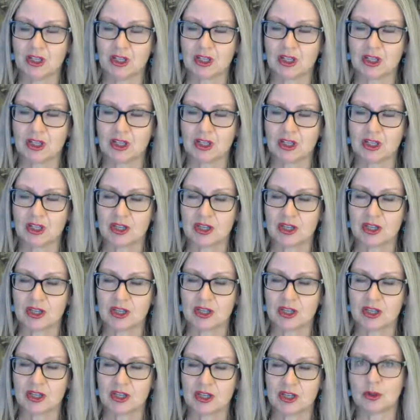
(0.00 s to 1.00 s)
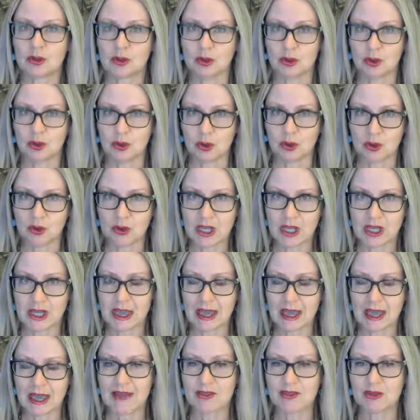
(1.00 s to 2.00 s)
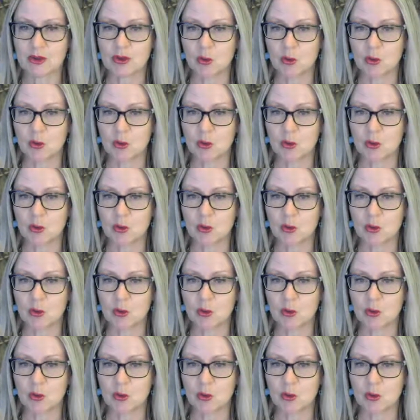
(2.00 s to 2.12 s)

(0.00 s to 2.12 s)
to looking at